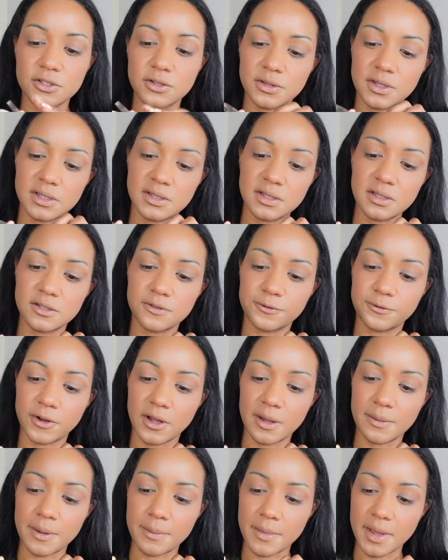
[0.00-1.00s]
So this is
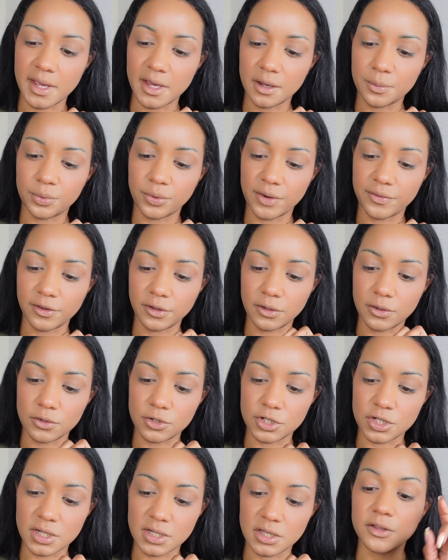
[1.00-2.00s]
from Makeup
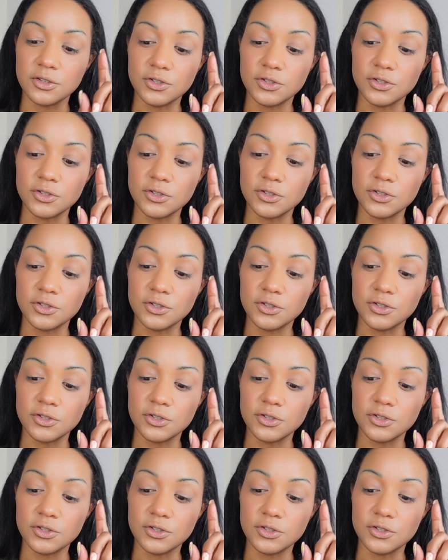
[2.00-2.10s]
Revolution,